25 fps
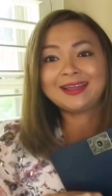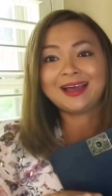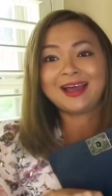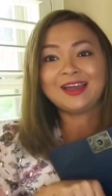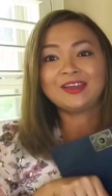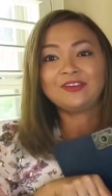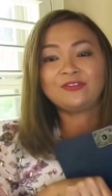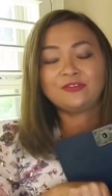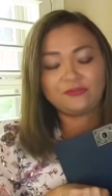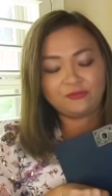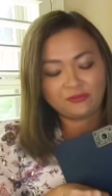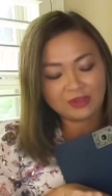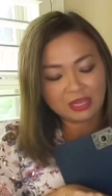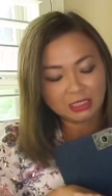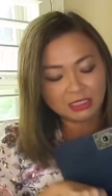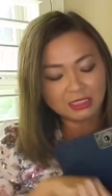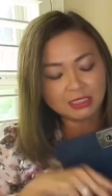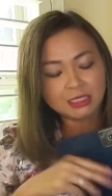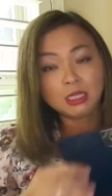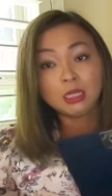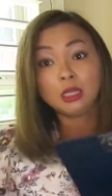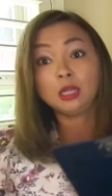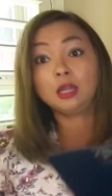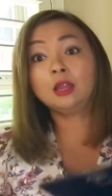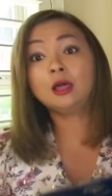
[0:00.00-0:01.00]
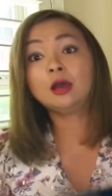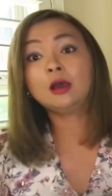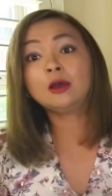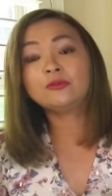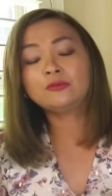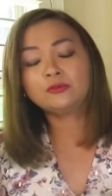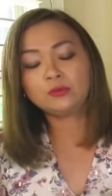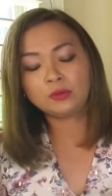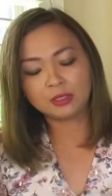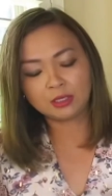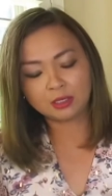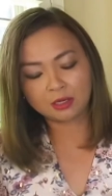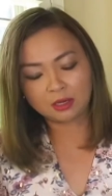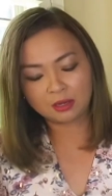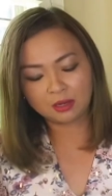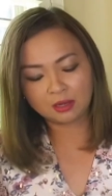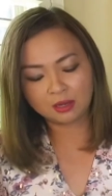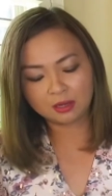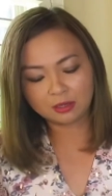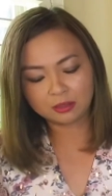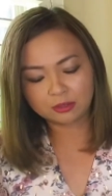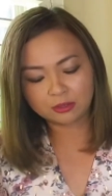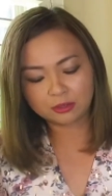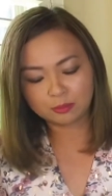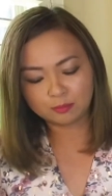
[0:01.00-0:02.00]
I fell in love with the
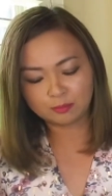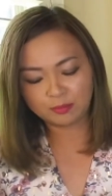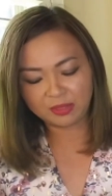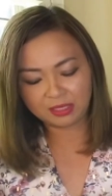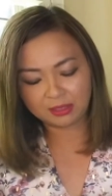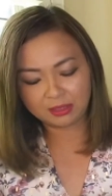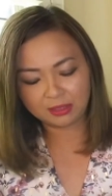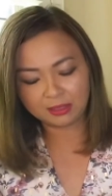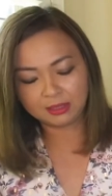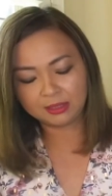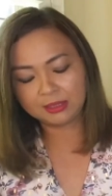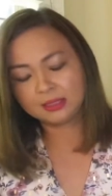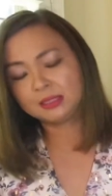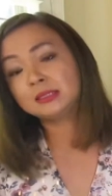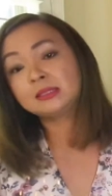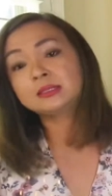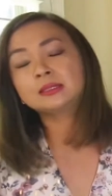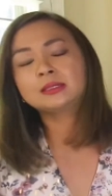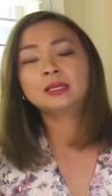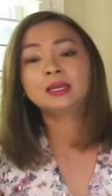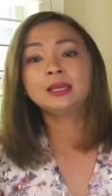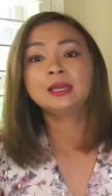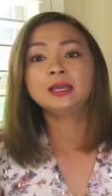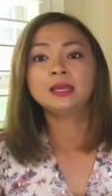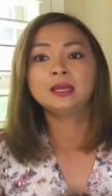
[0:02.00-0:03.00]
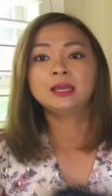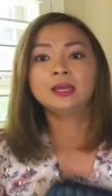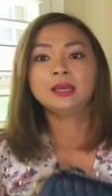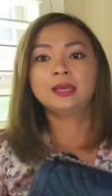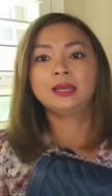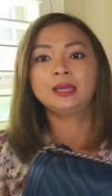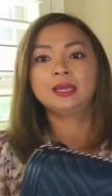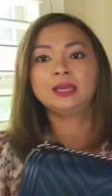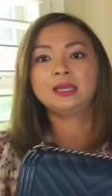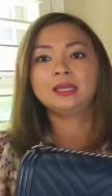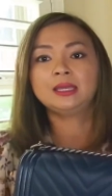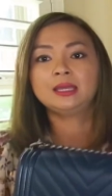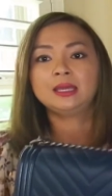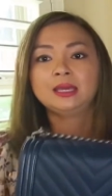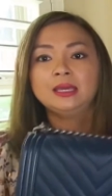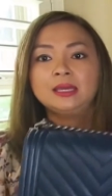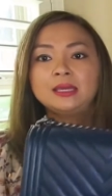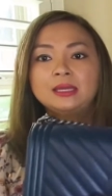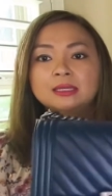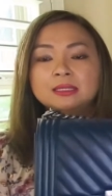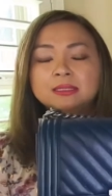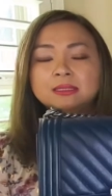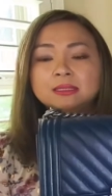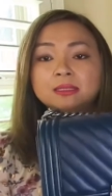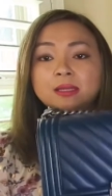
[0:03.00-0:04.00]
color because it
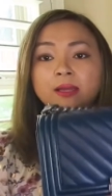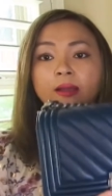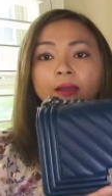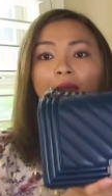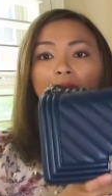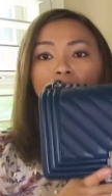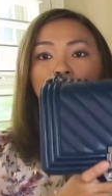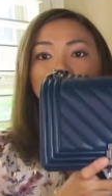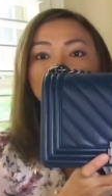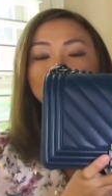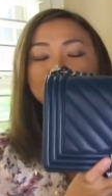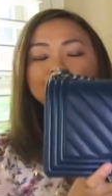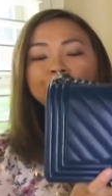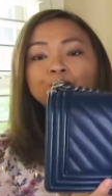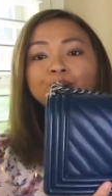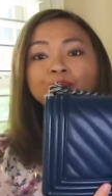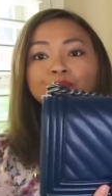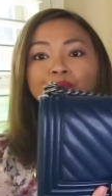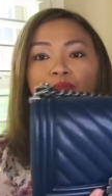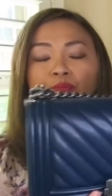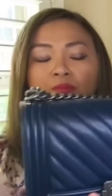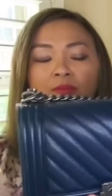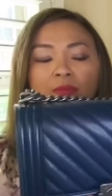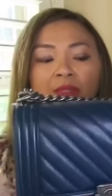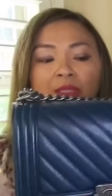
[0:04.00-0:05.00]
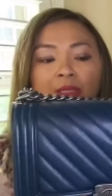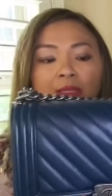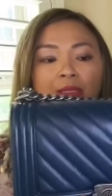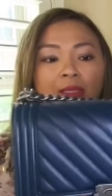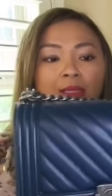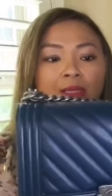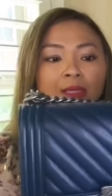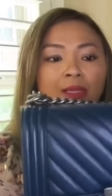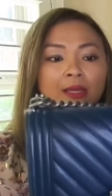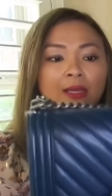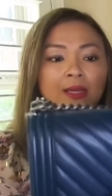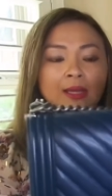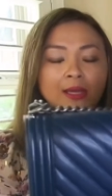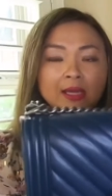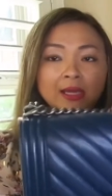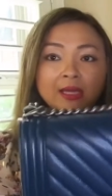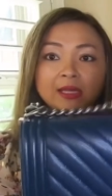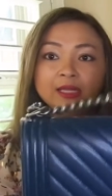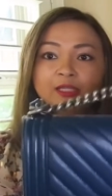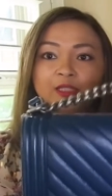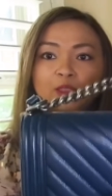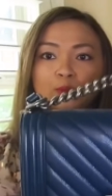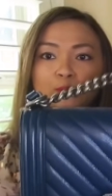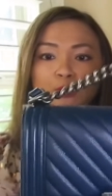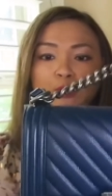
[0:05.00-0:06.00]
is um, it
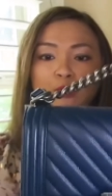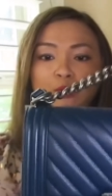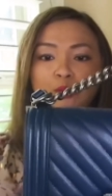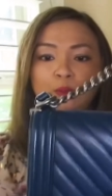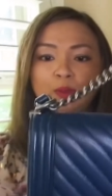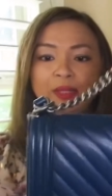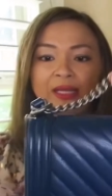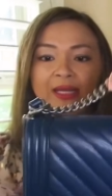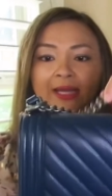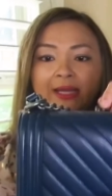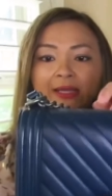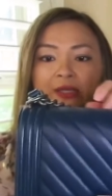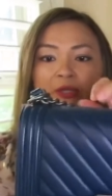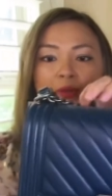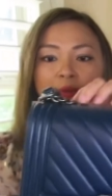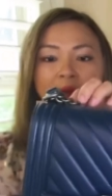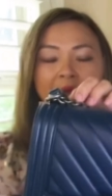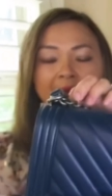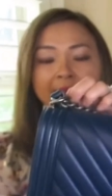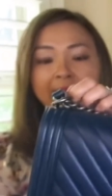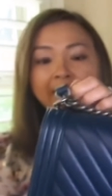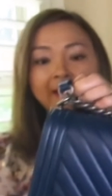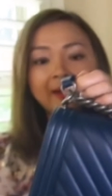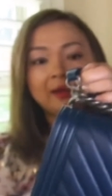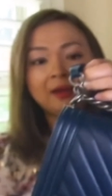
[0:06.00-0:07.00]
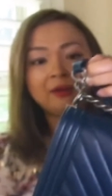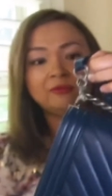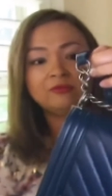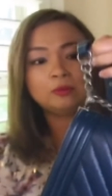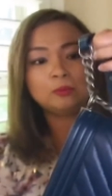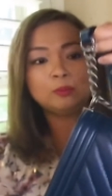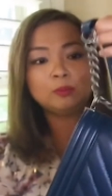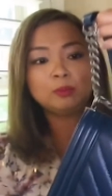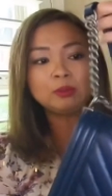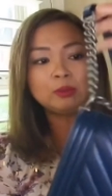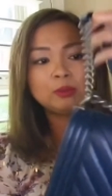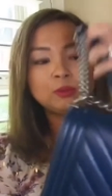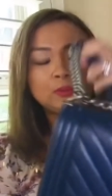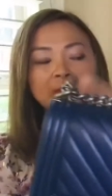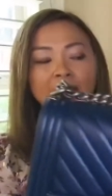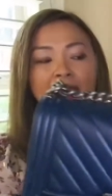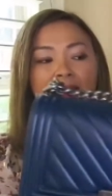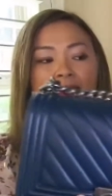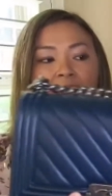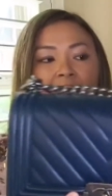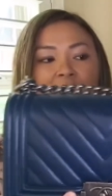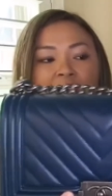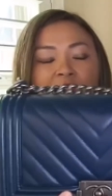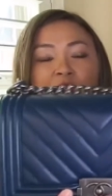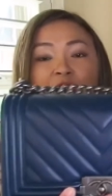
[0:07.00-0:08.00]
is blue and I don't have a blue.
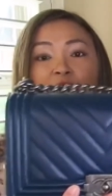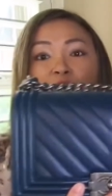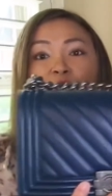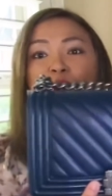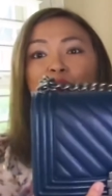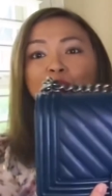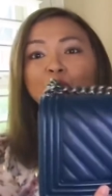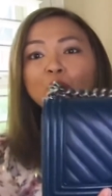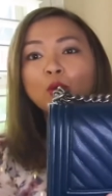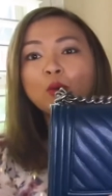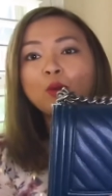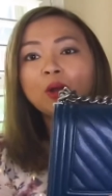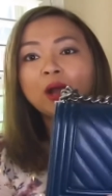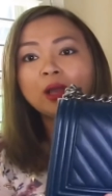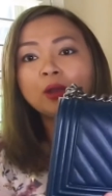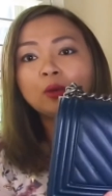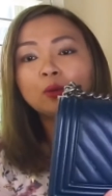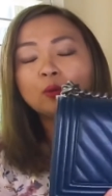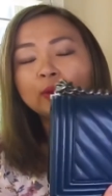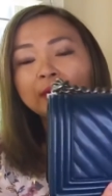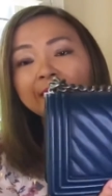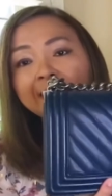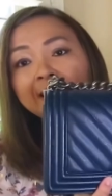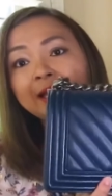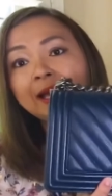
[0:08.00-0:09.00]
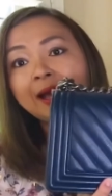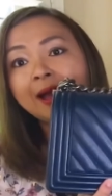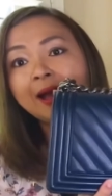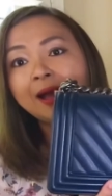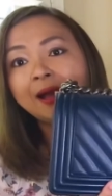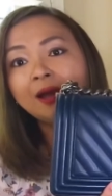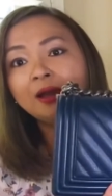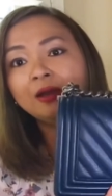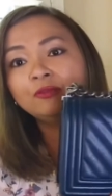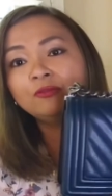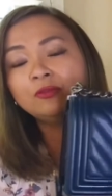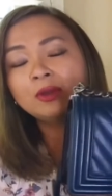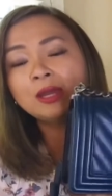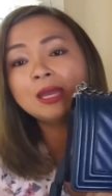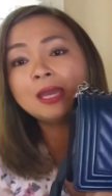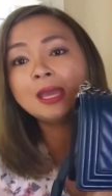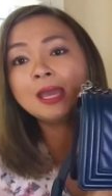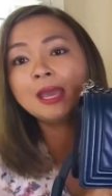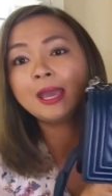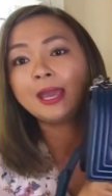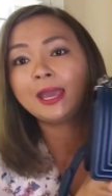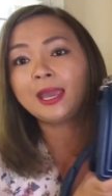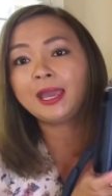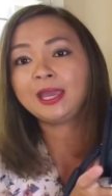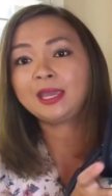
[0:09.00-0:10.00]
And as you know, I already have
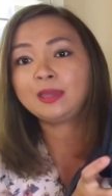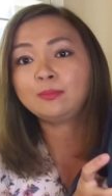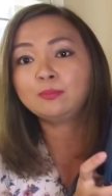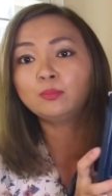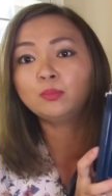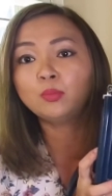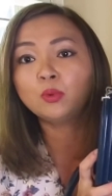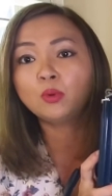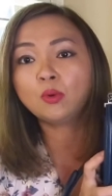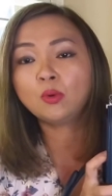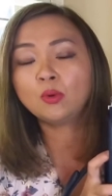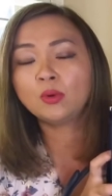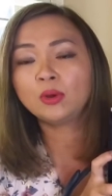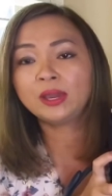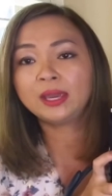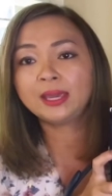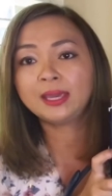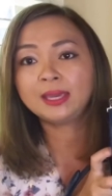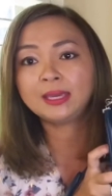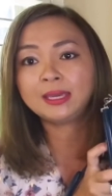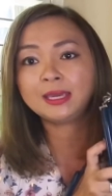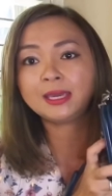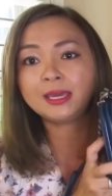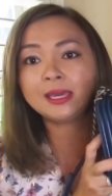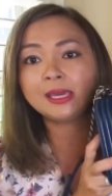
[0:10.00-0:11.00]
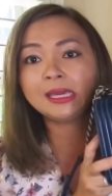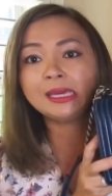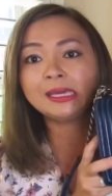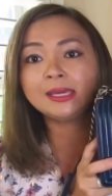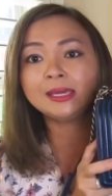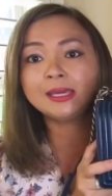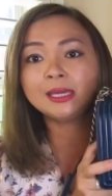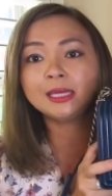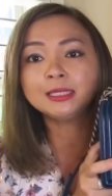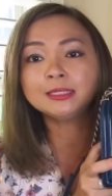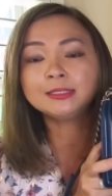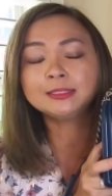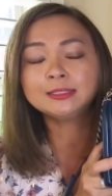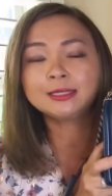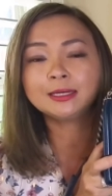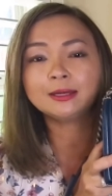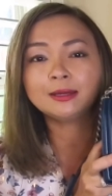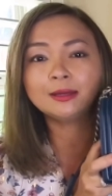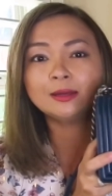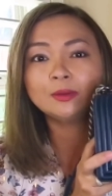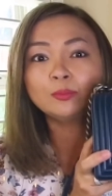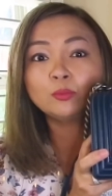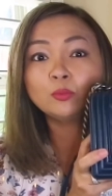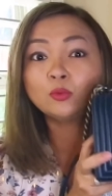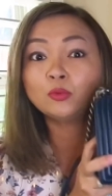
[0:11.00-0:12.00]
a boy in
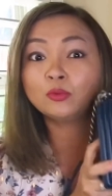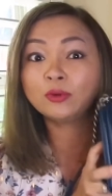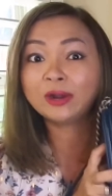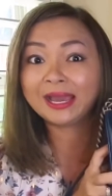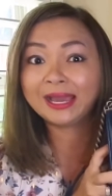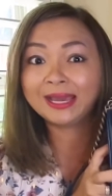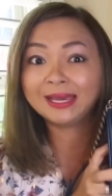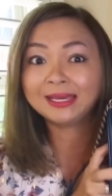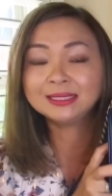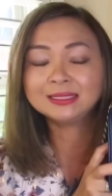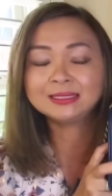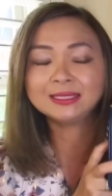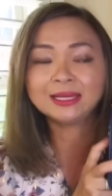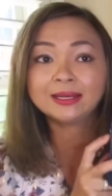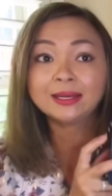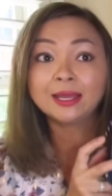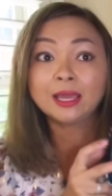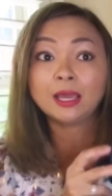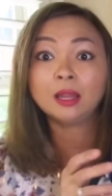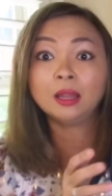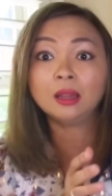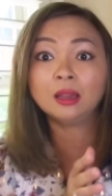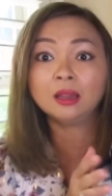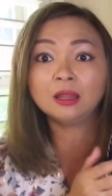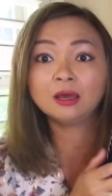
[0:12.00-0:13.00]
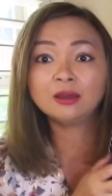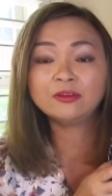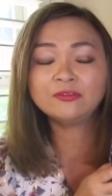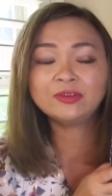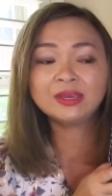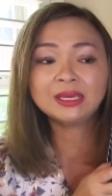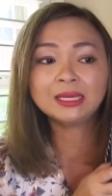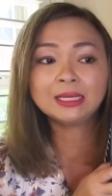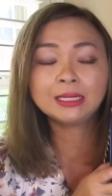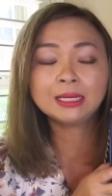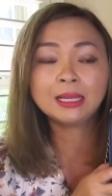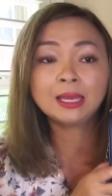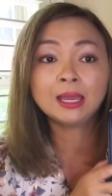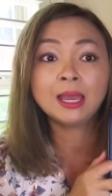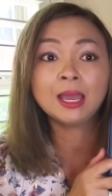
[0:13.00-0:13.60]
um, red and I love it.